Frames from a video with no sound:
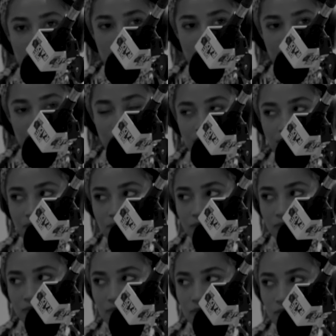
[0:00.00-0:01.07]

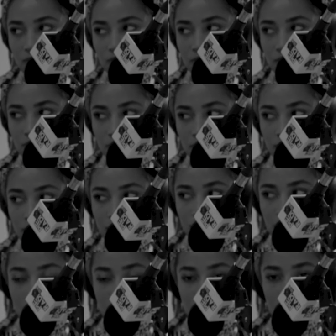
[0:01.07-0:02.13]

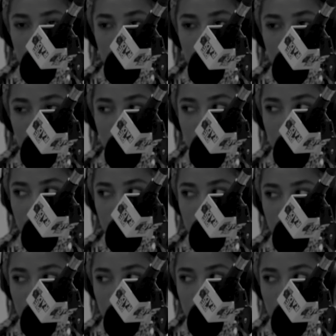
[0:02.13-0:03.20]

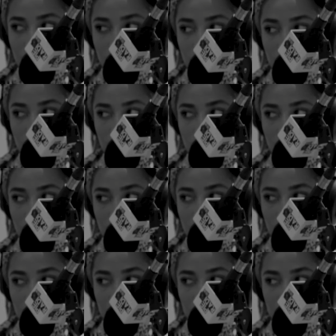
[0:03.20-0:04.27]

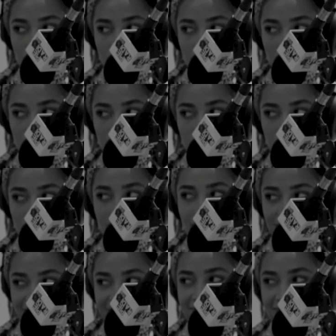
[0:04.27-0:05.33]

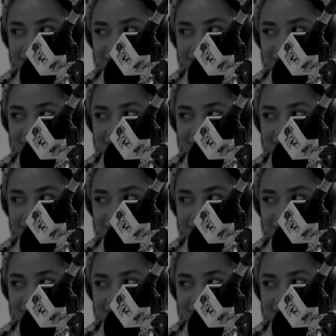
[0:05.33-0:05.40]
[no speech]